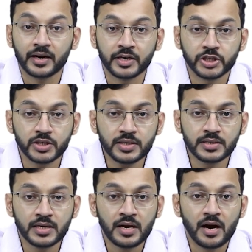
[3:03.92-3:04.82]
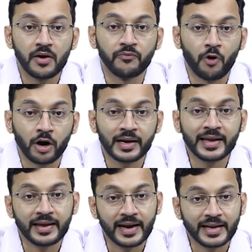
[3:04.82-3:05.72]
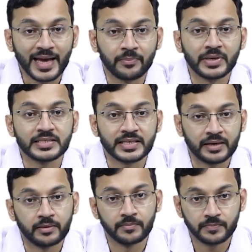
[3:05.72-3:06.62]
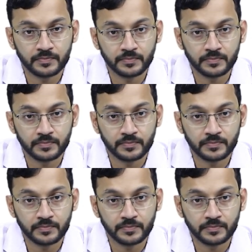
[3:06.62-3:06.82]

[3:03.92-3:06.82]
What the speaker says: conditions, a waddling gait can be seen.